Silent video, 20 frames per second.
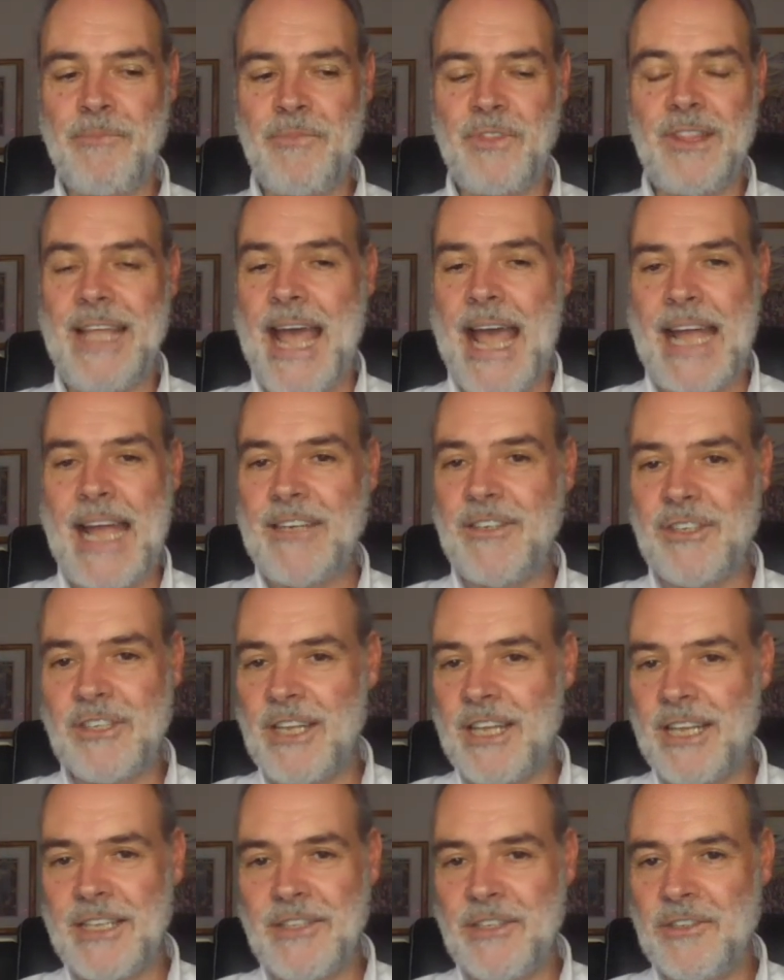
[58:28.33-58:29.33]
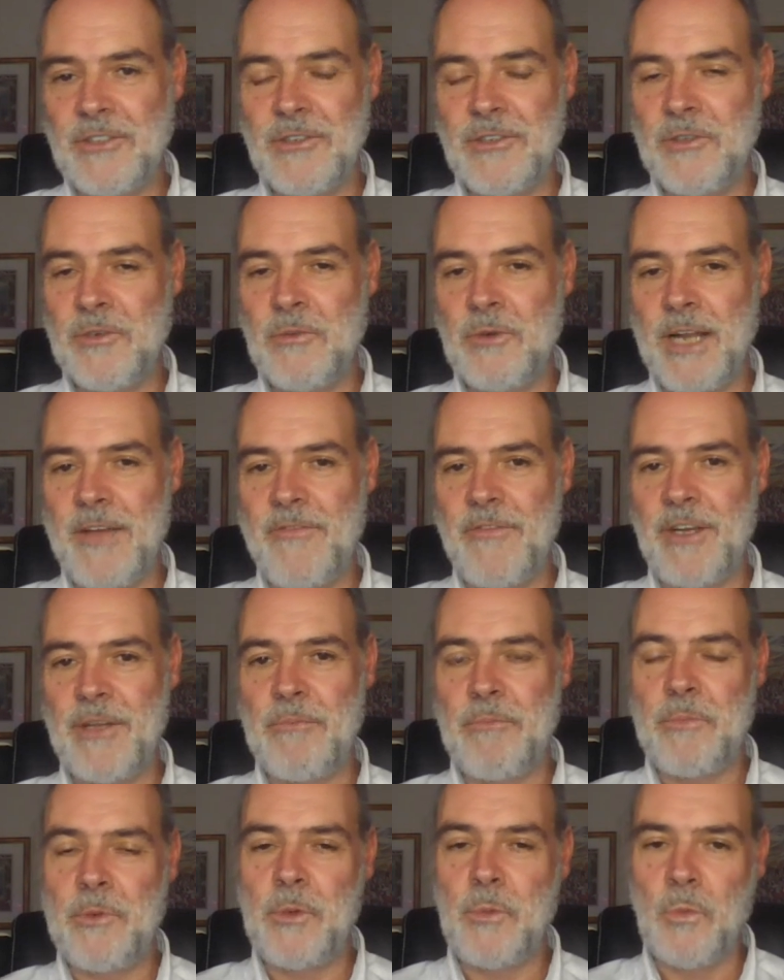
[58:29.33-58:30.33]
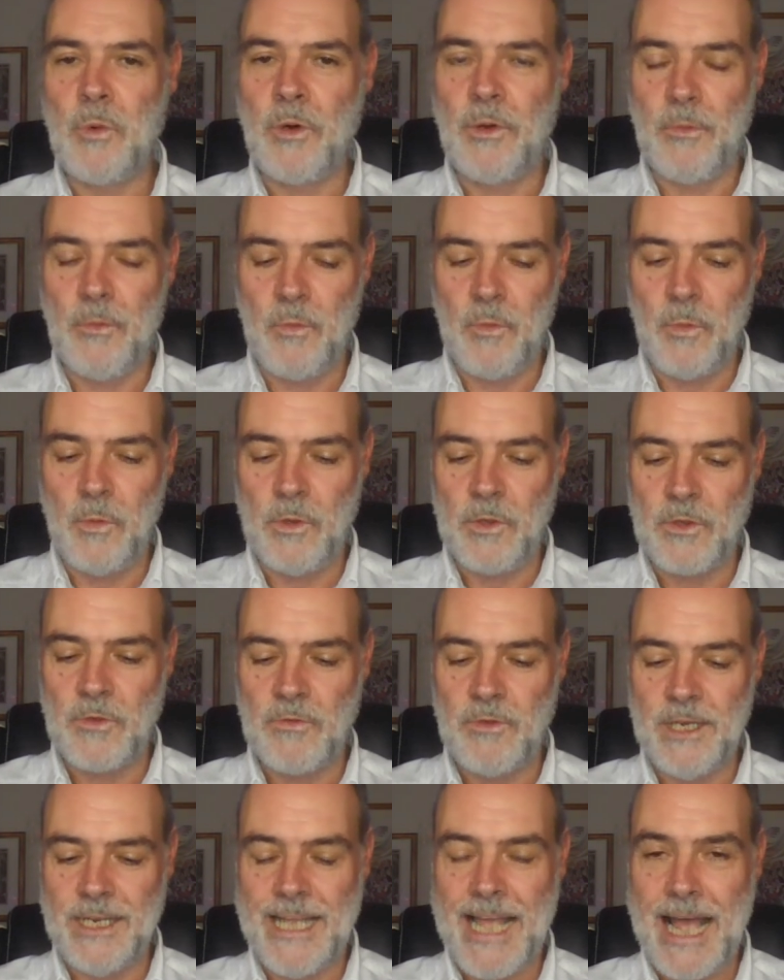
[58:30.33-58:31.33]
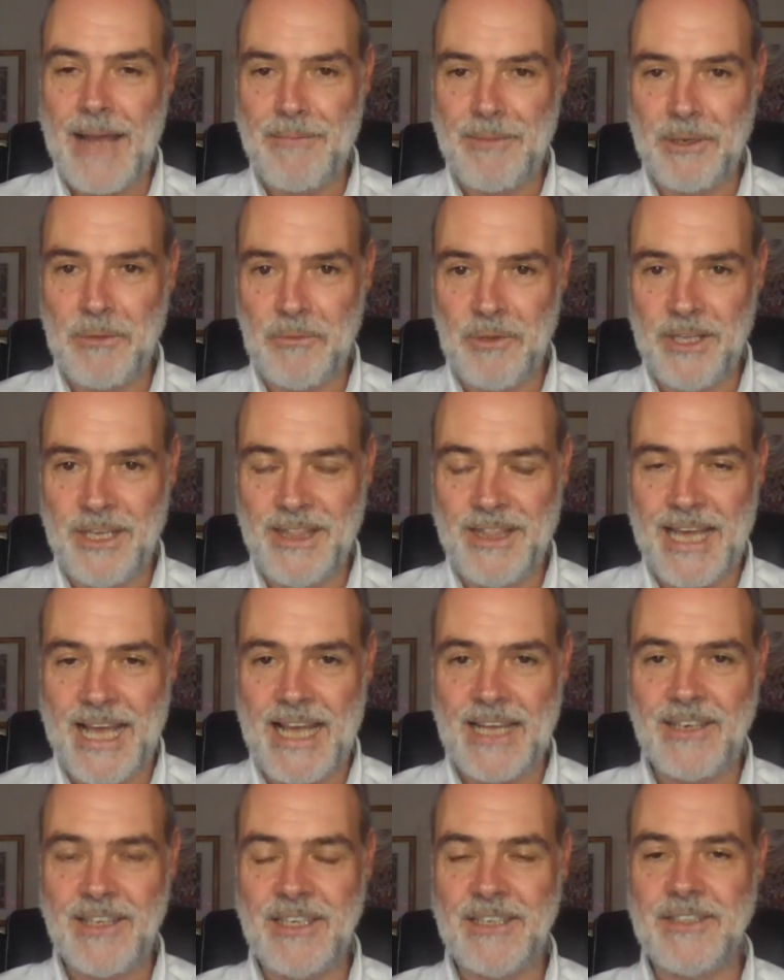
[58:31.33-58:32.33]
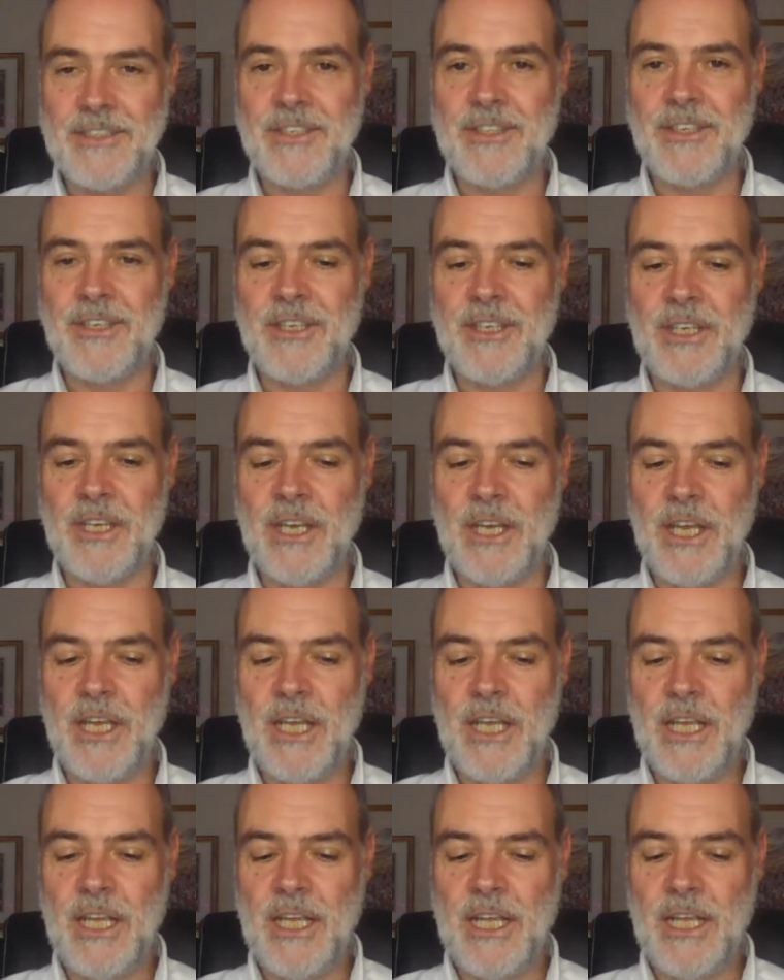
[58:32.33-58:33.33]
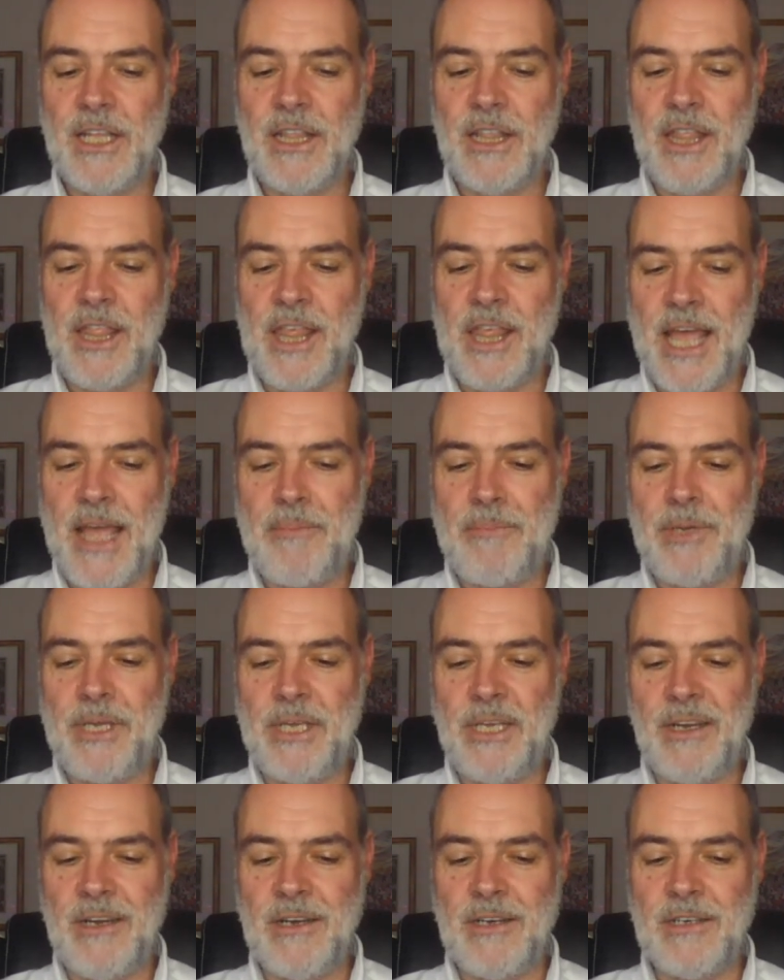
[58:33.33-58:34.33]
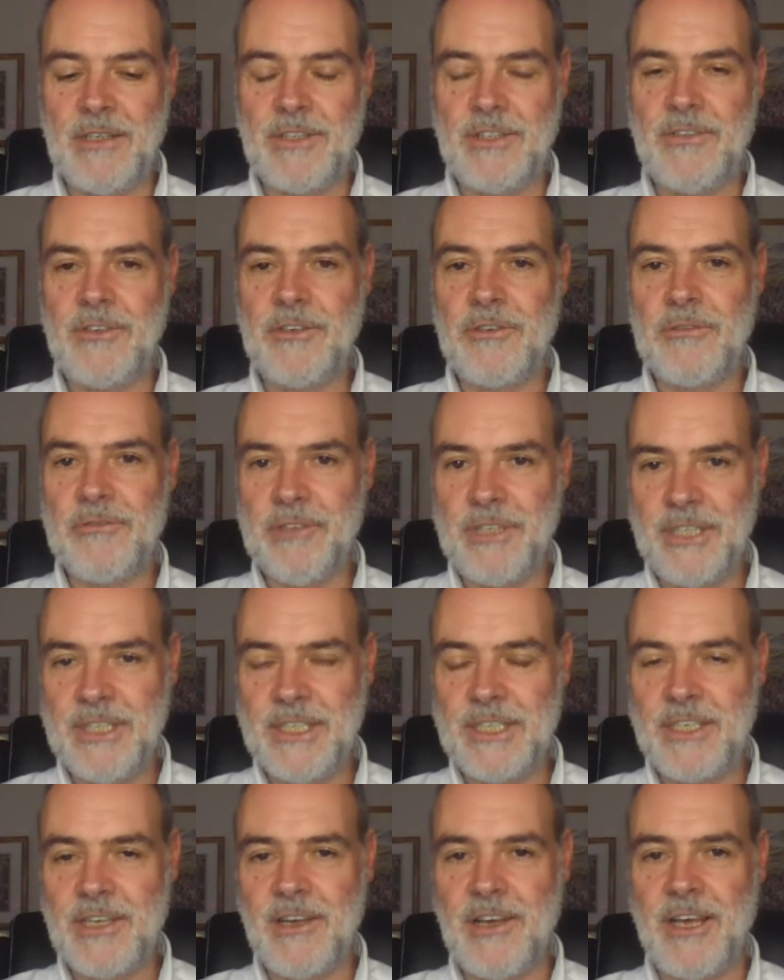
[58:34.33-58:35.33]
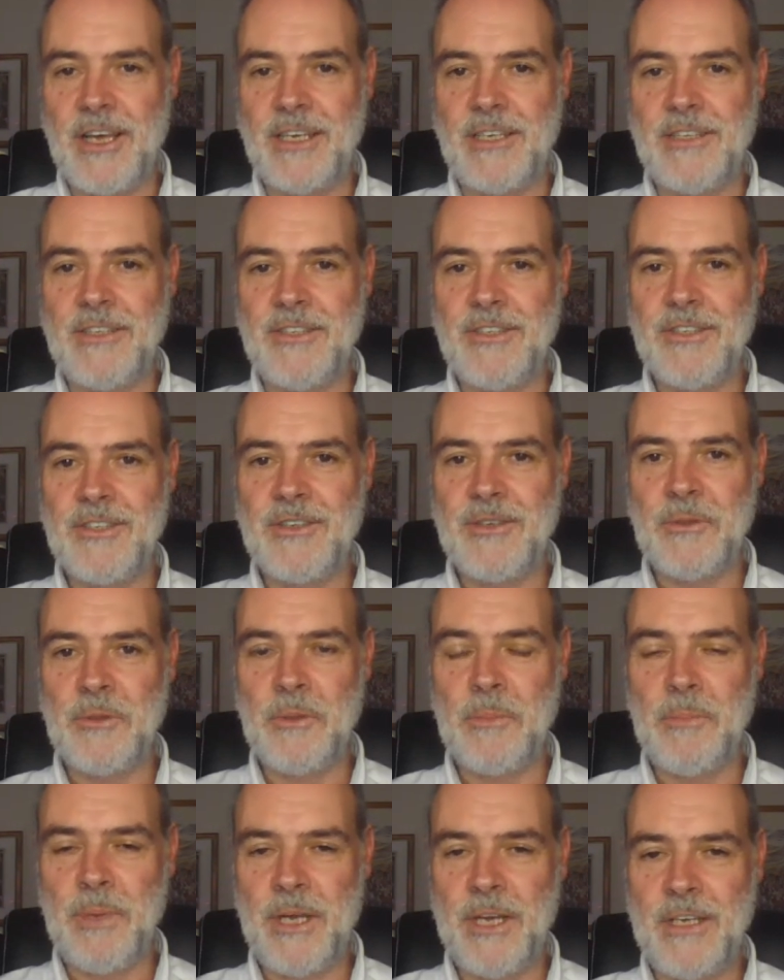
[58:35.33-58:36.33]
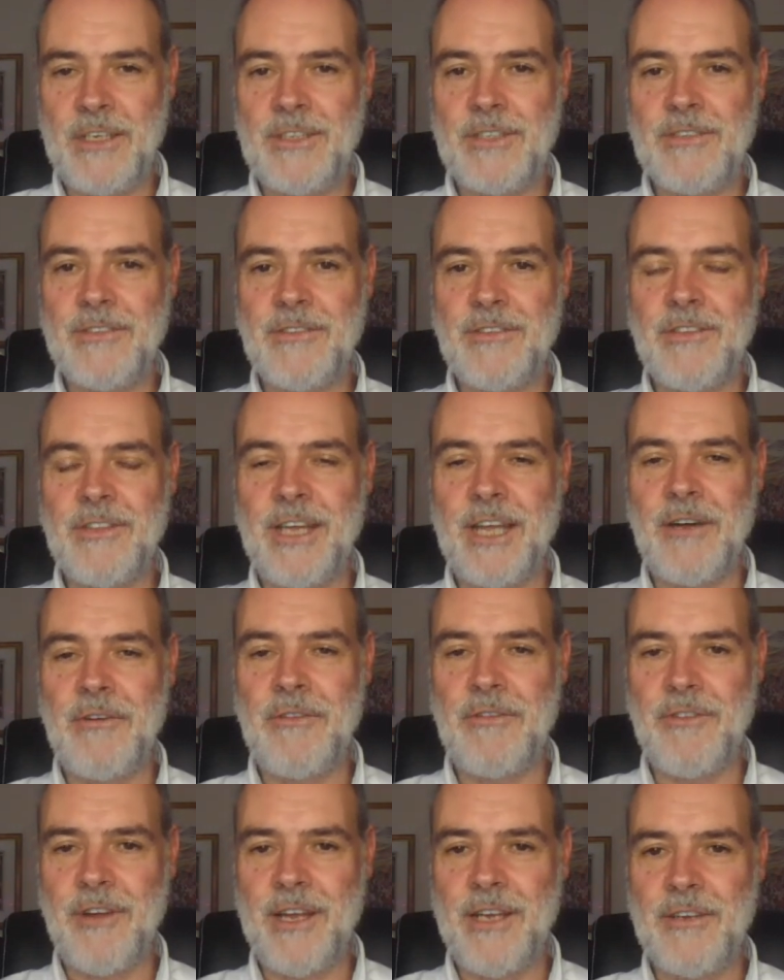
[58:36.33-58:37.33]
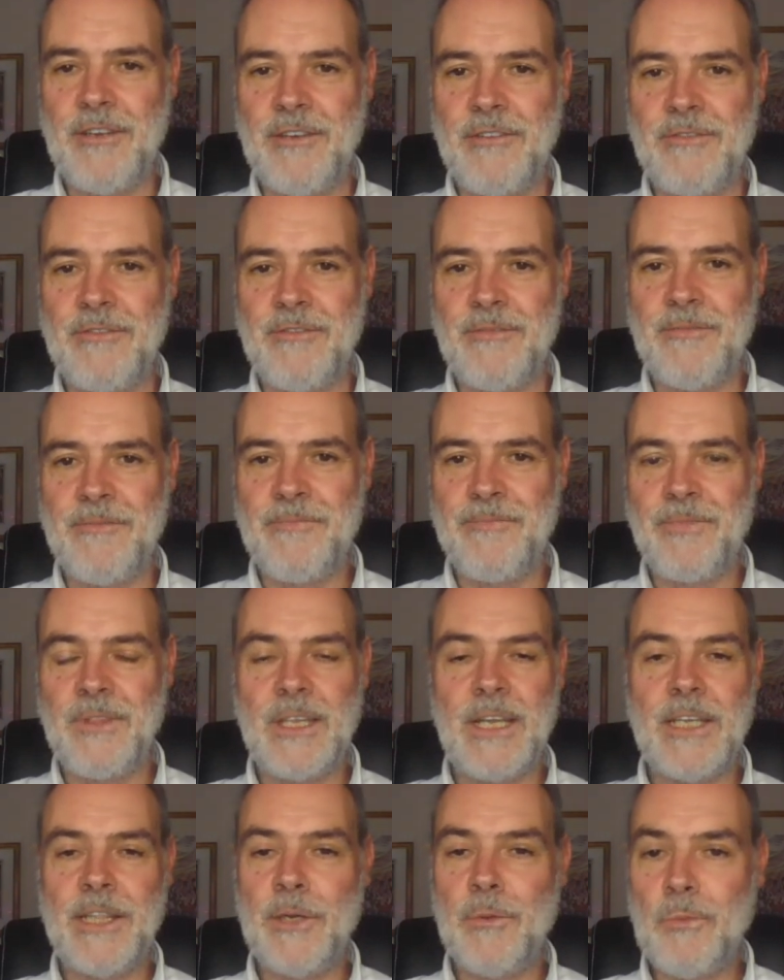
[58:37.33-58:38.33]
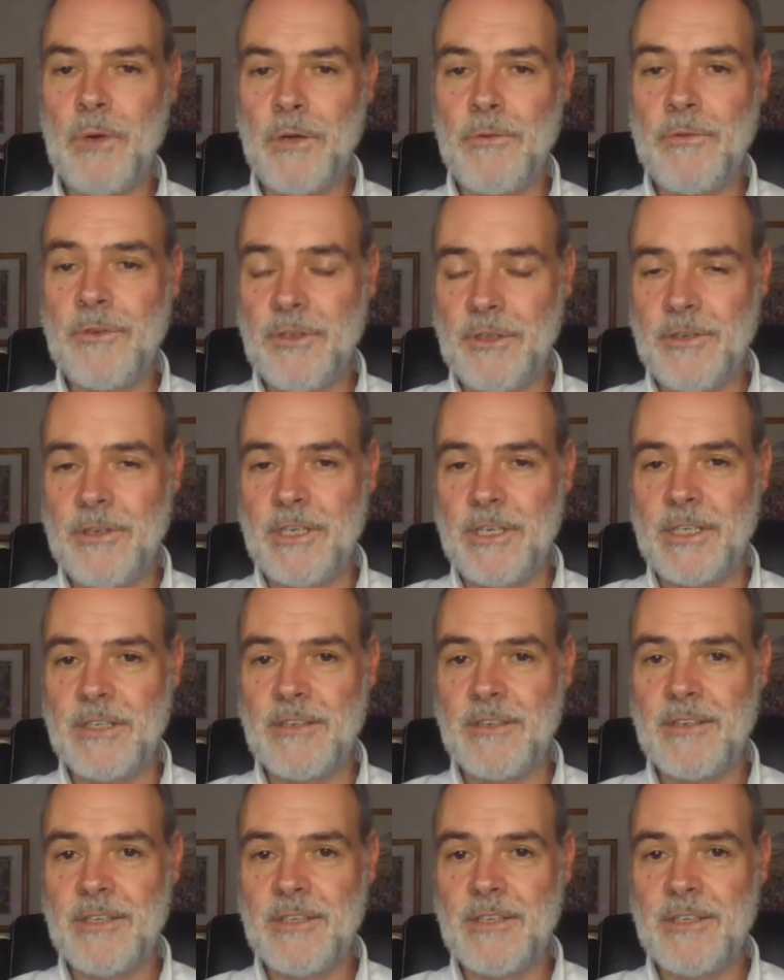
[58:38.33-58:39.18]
dad just lets us do whatever. But what what's really happening within that is that they're being asked to criticize the person that they're afraid of, mm-hmm. and they won't do it.